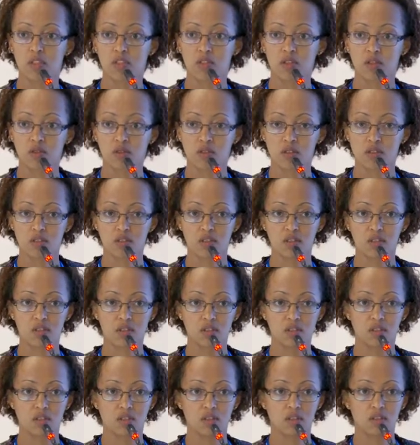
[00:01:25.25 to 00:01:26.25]
It's not
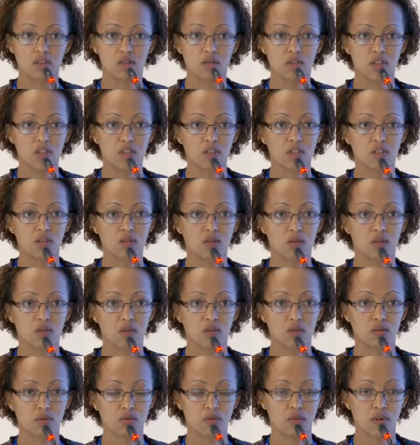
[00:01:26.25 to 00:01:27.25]
just the intervention
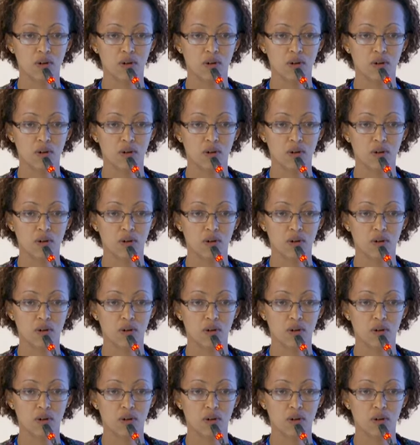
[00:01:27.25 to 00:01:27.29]
on